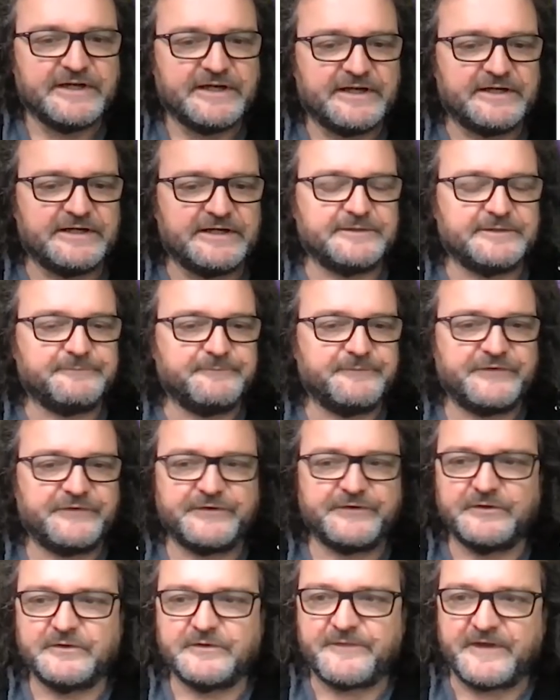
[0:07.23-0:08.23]
Um,
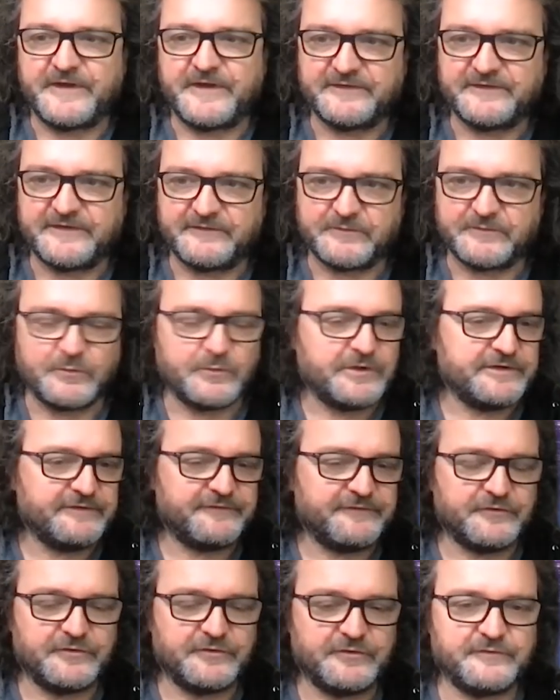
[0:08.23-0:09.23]
so thanks everyone
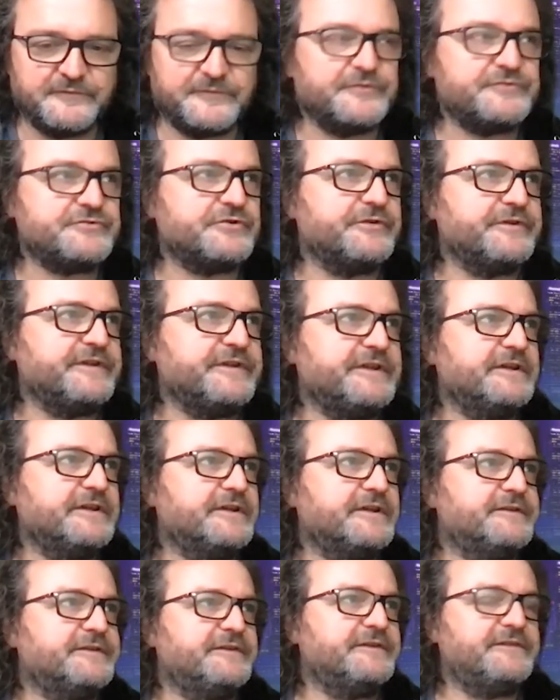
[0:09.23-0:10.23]
for, for joining.
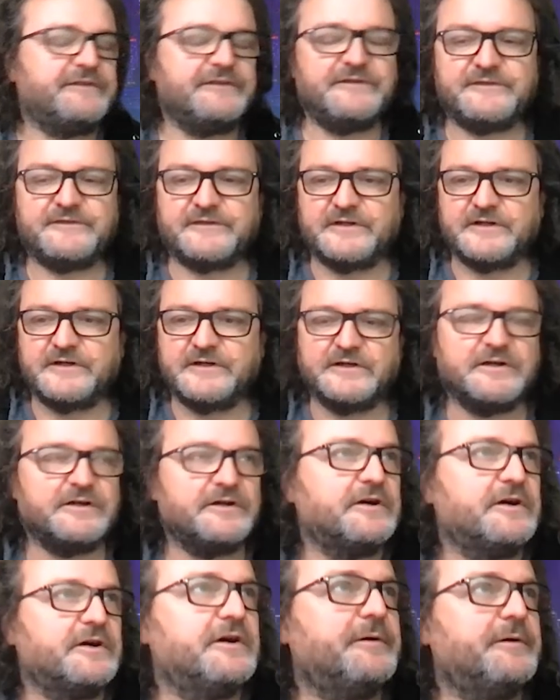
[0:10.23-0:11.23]
And this is
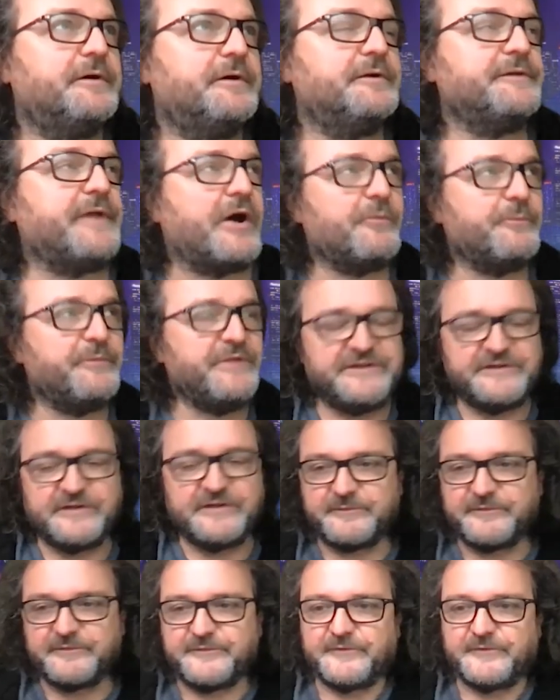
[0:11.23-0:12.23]
uh, uh, our
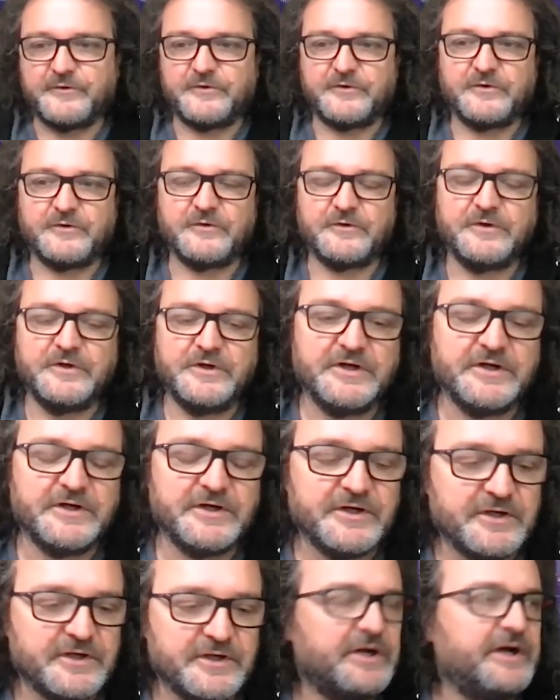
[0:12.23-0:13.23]
meetup for,
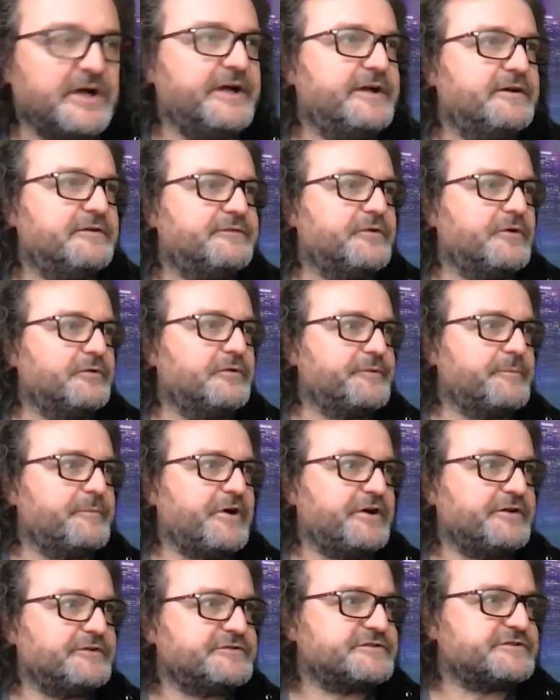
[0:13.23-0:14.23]
uh, for, the
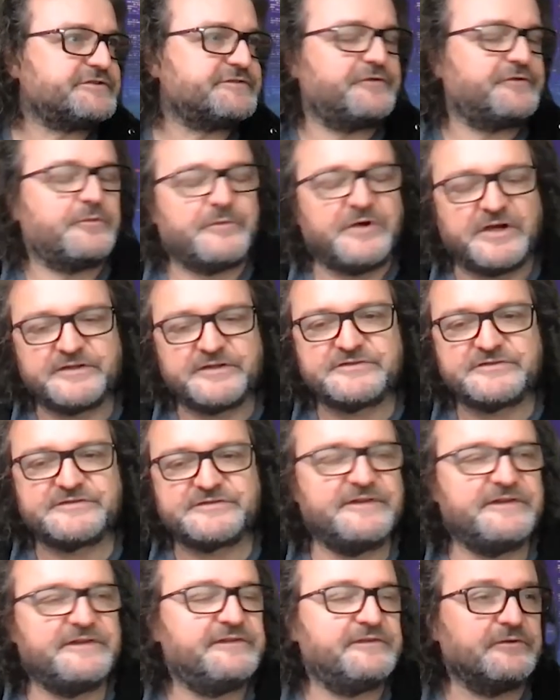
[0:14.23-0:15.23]
March, for March.
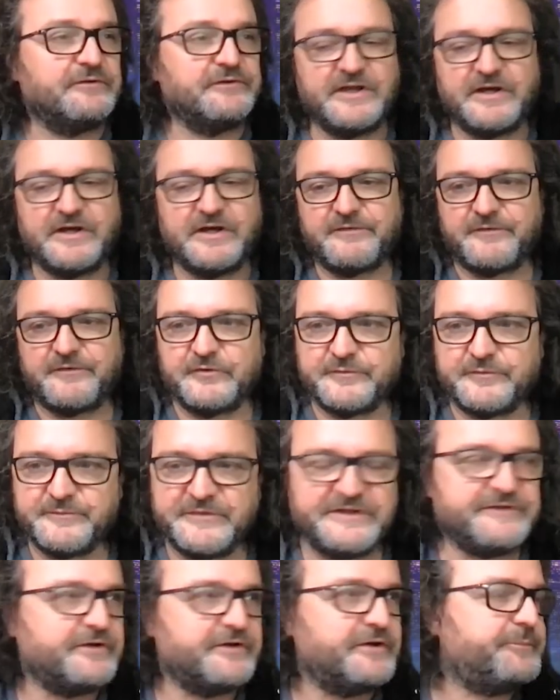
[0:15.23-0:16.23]
This is only our third
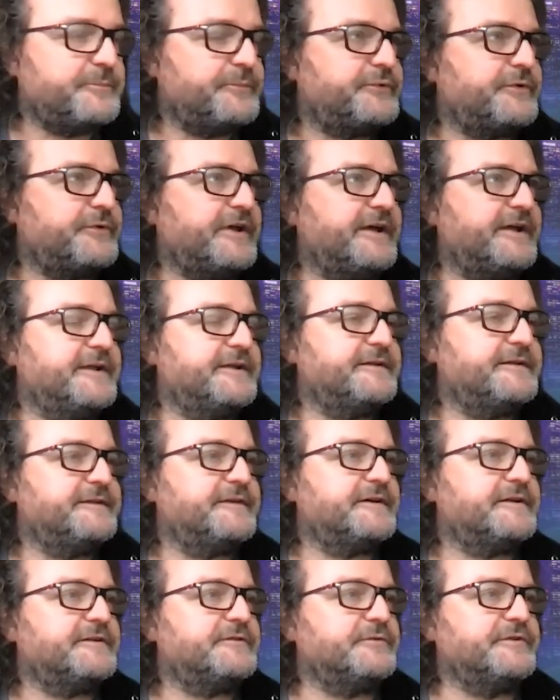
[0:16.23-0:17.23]
meetup. And
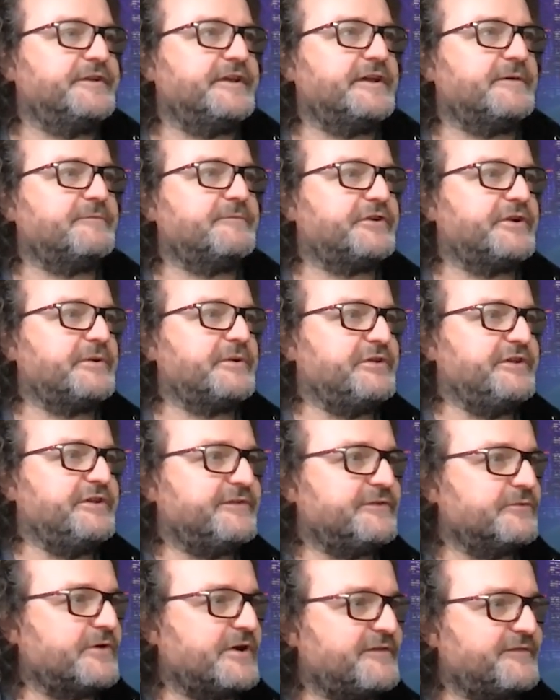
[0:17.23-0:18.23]
uh, today I'm very pleased
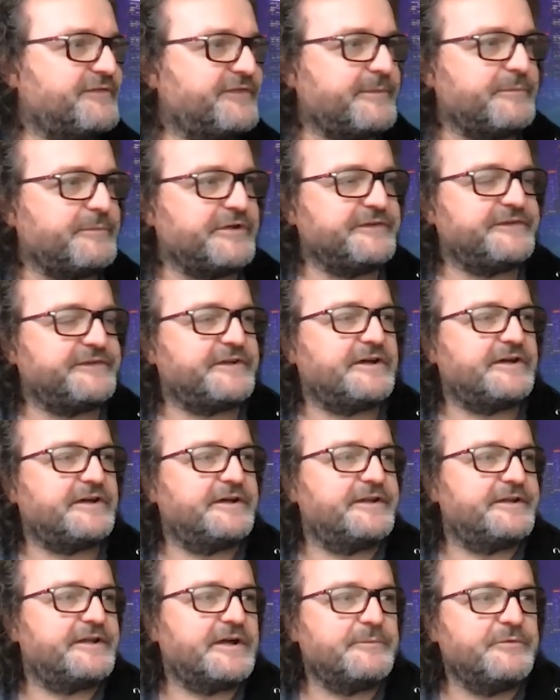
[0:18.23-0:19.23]
to have Samantha
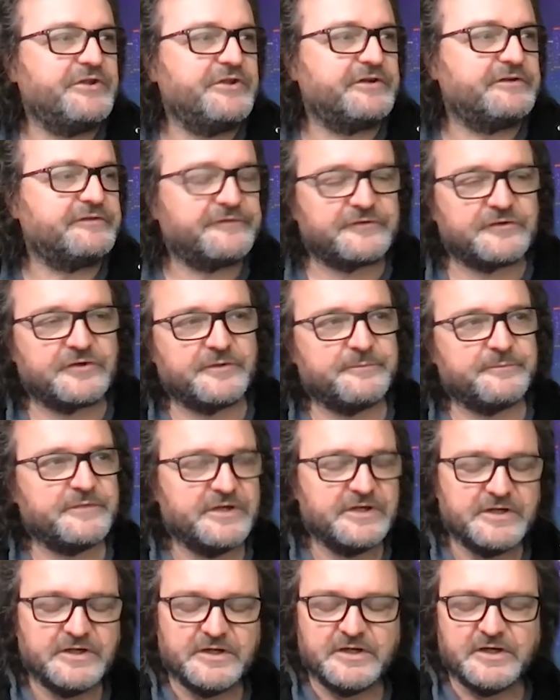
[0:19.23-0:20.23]
and Amir from
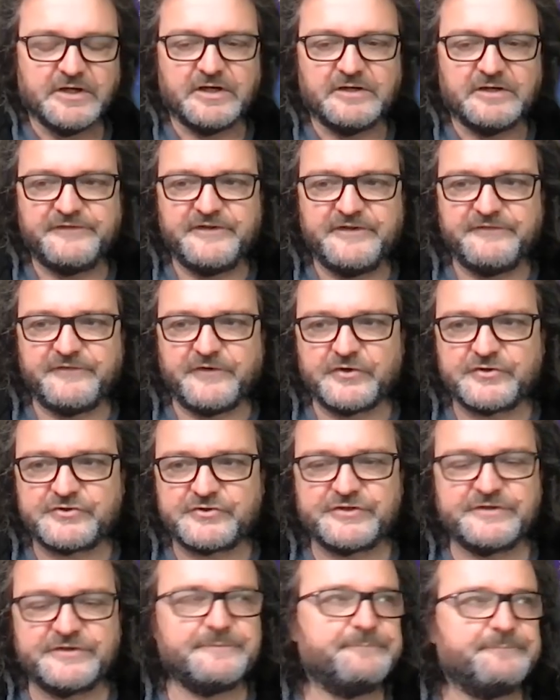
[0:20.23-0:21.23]
uh,
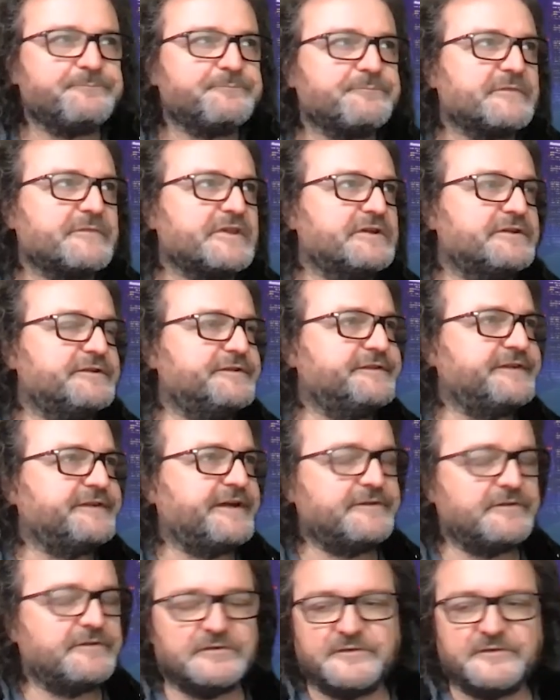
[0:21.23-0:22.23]
vFunction. The
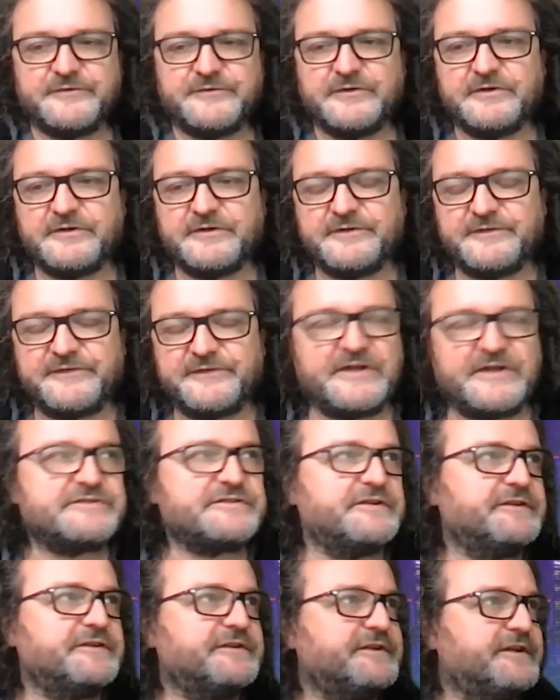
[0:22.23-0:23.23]
title of the
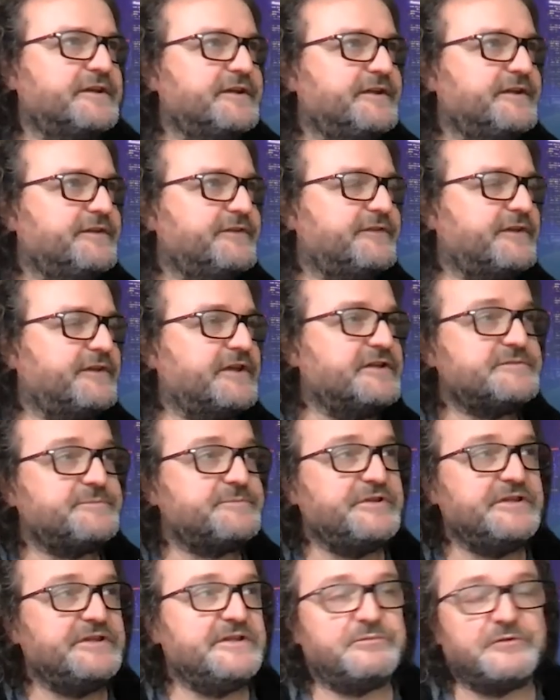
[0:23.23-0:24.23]
session is H
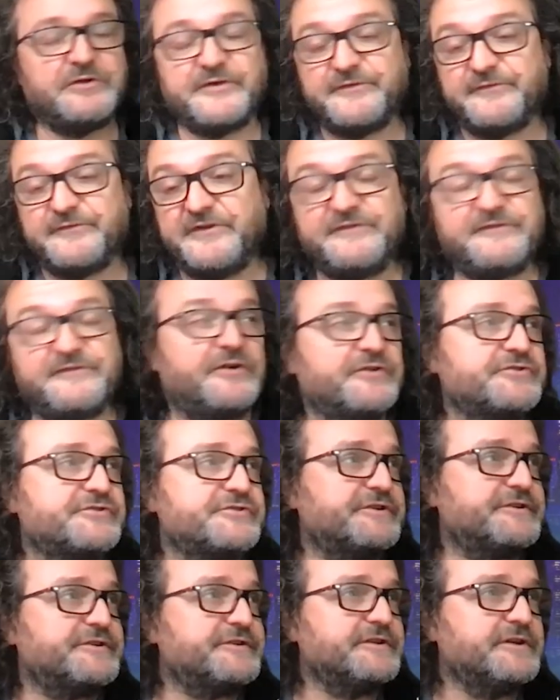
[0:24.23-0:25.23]
P E plus
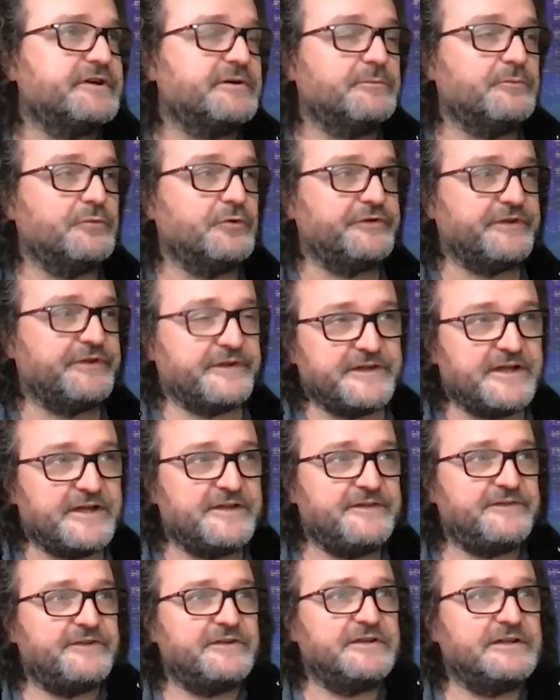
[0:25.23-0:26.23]
vFunction,
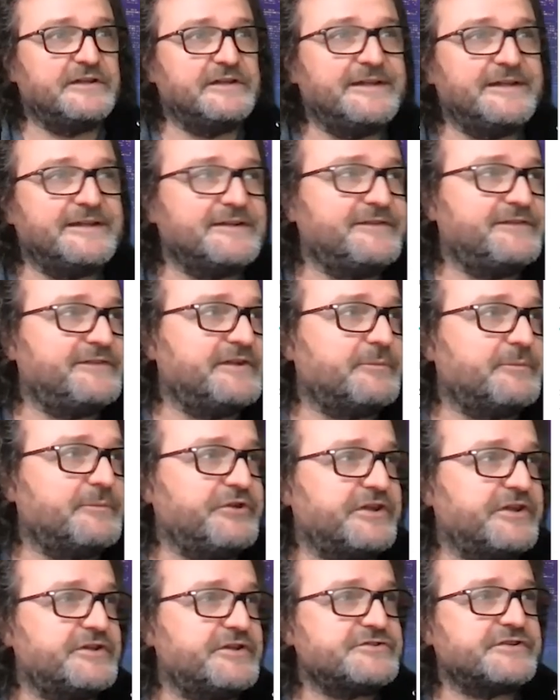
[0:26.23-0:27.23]
modernizing legacy
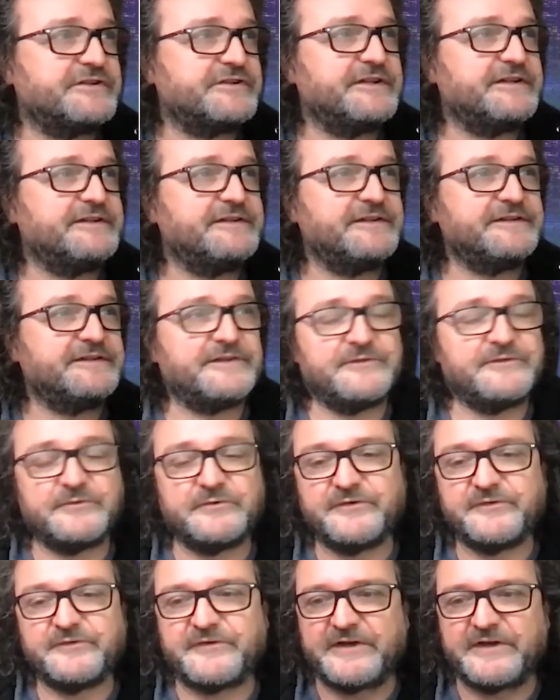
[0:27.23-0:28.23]
application and data
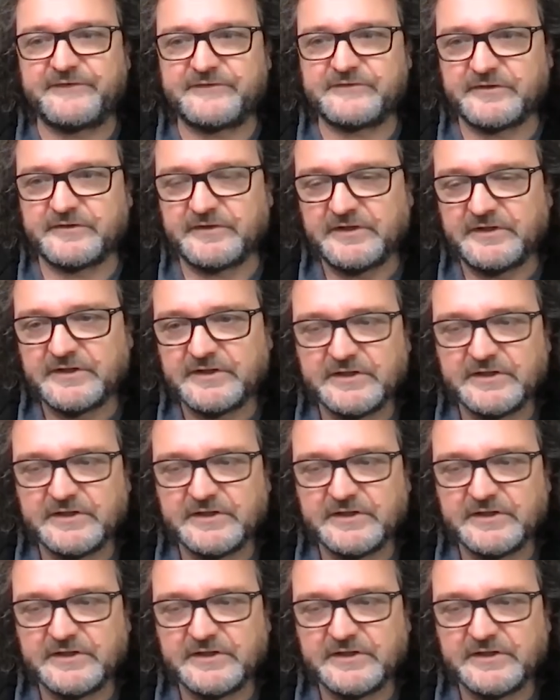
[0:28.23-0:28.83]
source faster.